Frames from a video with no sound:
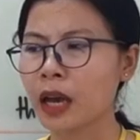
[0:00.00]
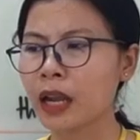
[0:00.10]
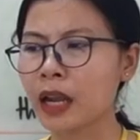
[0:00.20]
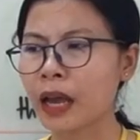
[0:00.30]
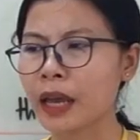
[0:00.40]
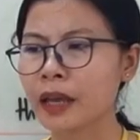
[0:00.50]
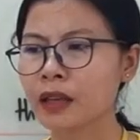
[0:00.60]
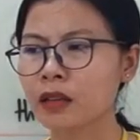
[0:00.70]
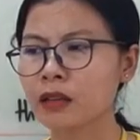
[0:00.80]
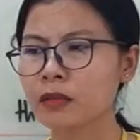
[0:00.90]
like
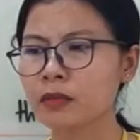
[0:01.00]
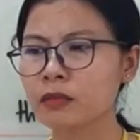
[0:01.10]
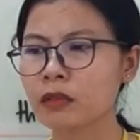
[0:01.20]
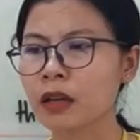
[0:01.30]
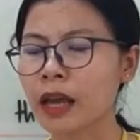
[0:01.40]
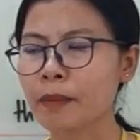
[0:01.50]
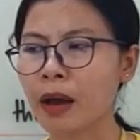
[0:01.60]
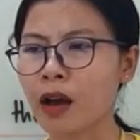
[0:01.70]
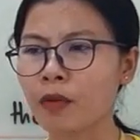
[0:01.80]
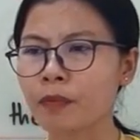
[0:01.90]
the name
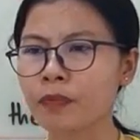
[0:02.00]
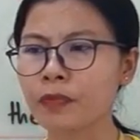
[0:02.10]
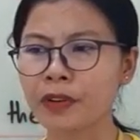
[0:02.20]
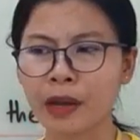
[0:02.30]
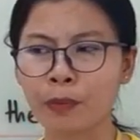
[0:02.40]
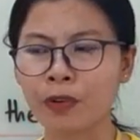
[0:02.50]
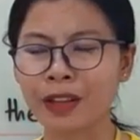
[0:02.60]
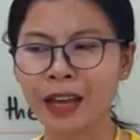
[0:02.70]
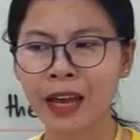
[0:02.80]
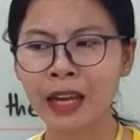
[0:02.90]
of Virak
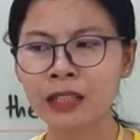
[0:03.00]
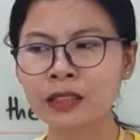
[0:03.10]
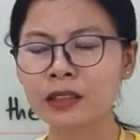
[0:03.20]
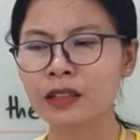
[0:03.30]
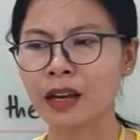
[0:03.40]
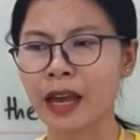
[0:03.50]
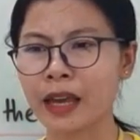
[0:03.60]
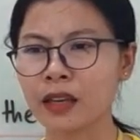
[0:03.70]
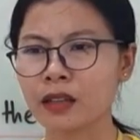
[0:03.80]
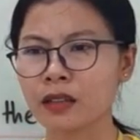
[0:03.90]
Buntham
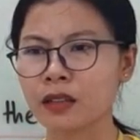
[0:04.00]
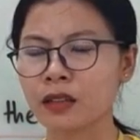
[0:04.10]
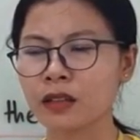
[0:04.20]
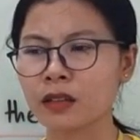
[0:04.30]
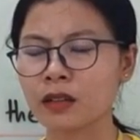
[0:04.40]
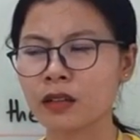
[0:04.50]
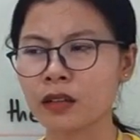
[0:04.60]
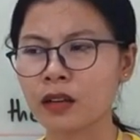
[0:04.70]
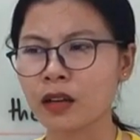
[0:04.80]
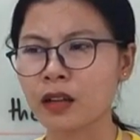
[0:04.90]
like
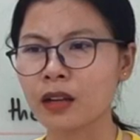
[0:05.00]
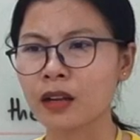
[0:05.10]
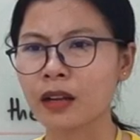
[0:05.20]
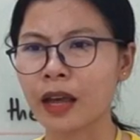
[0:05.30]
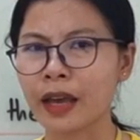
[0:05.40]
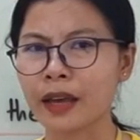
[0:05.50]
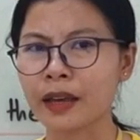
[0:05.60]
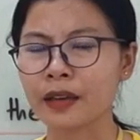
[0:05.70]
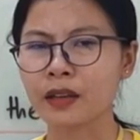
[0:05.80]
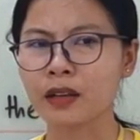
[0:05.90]

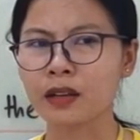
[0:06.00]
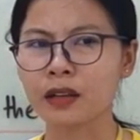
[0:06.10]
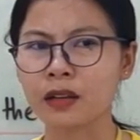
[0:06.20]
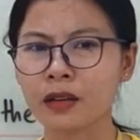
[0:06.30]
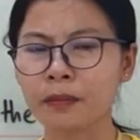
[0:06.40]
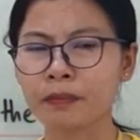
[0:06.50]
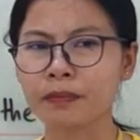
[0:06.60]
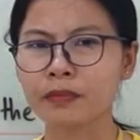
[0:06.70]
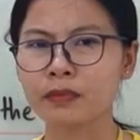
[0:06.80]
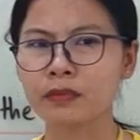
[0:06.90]
like
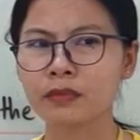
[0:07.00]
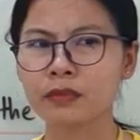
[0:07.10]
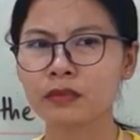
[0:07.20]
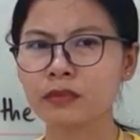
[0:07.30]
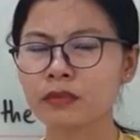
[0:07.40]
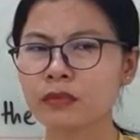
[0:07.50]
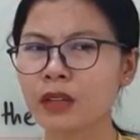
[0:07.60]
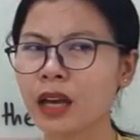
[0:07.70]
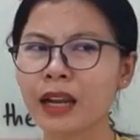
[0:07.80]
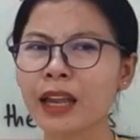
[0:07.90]
um,
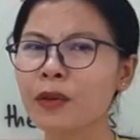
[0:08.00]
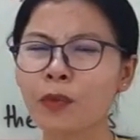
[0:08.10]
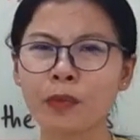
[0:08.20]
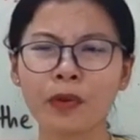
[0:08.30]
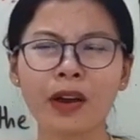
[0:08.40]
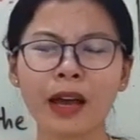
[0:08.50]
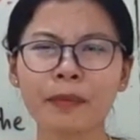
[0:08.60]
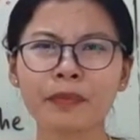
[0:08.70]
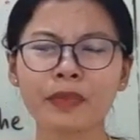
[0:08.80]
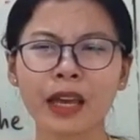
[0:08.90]
another one because
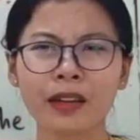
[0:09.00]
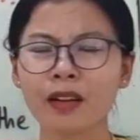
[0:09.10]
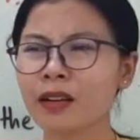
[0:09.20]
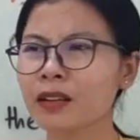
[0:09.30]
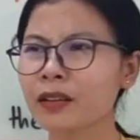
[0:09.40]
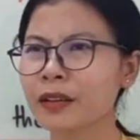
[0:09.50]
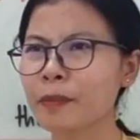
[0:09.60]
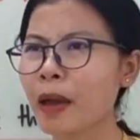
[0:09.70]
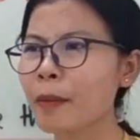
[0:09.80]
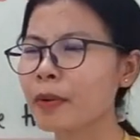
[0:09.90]
I'm, I don't
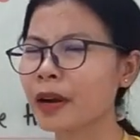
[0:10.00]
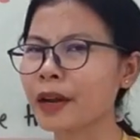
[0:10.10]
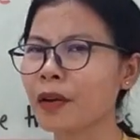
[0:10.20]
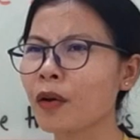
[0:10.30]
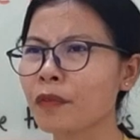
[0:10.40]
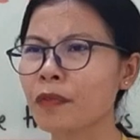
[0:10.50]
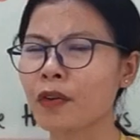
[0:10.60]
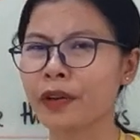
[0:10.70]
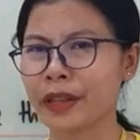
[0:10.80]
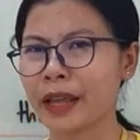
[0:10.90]
remember at all
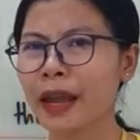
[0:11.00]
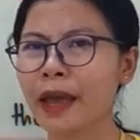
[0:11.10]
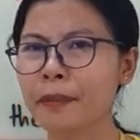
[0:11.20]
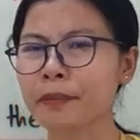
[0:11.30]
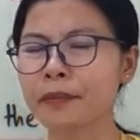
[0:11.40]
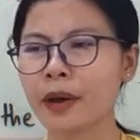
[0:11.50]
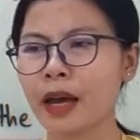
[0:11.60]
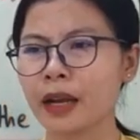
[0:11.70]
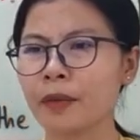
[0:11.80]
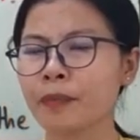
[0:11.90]
for their name but